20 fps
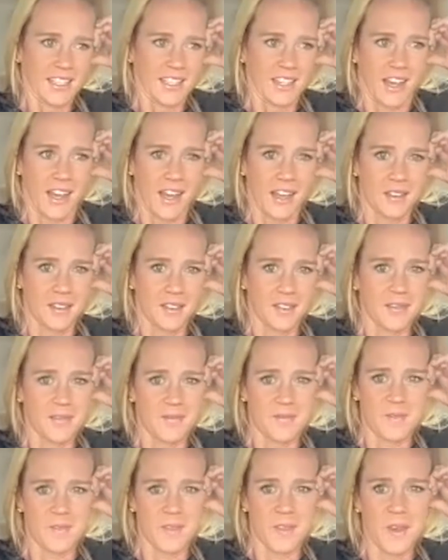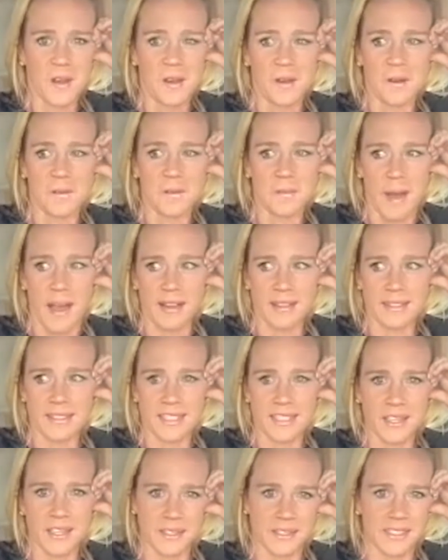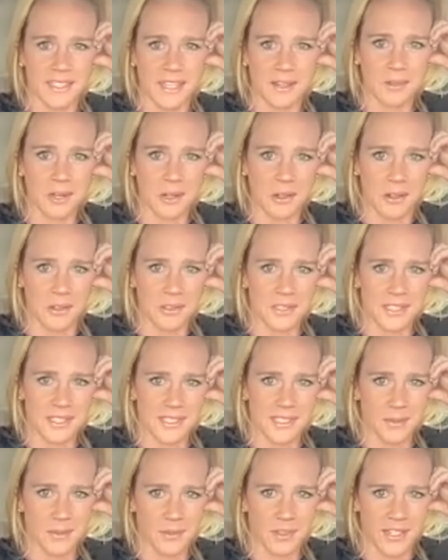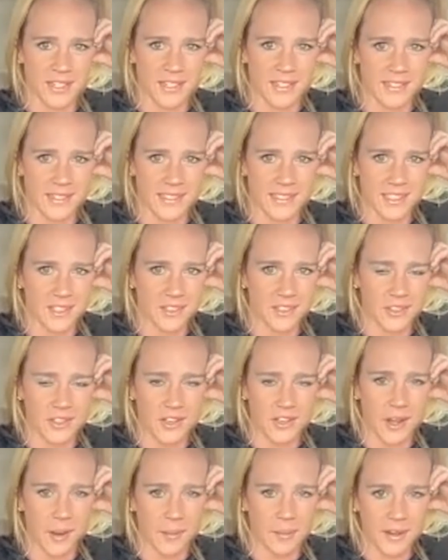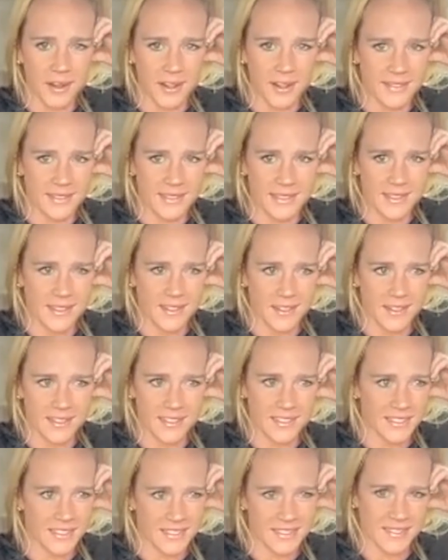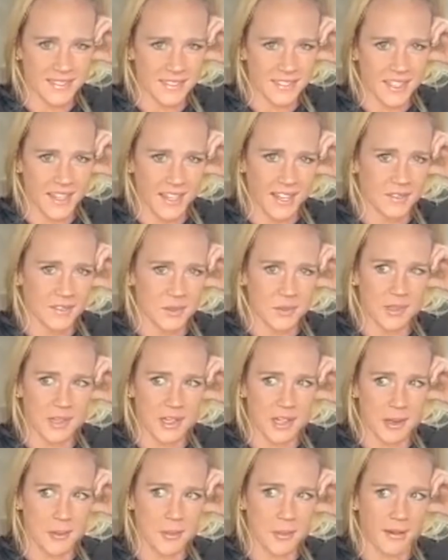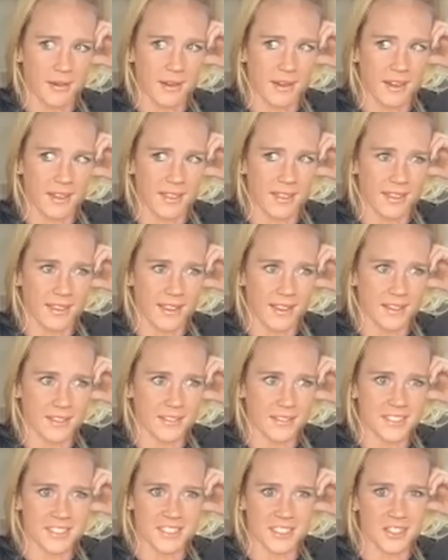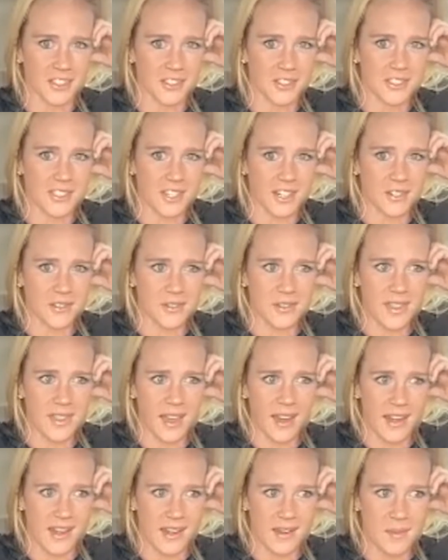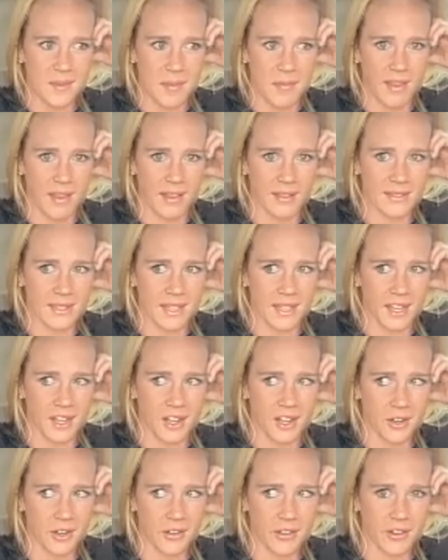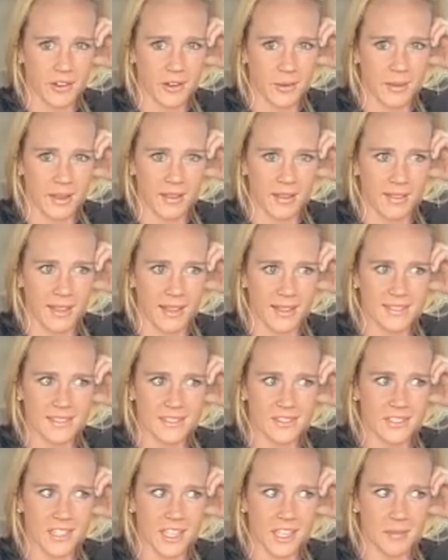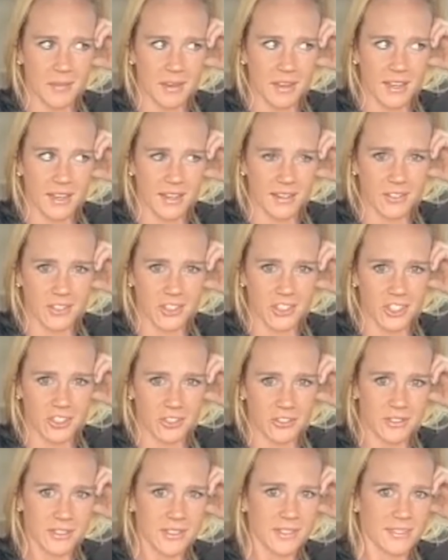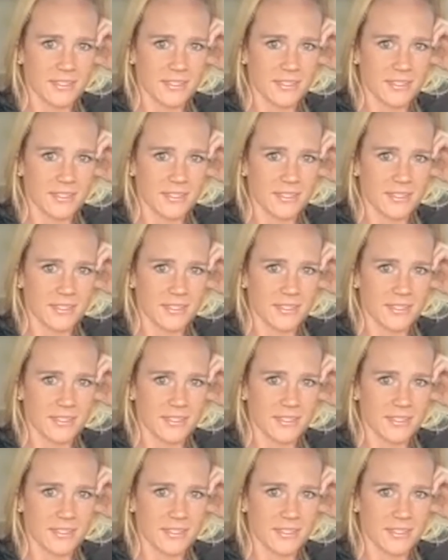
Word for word: not, you know, boxing you can stand real close to someone and still throw uppercuts and hooks and not have to worry about anything else. You know, you start doing that in MMA, it's like, oh, they're on my legs and they're taking me down. Shoot,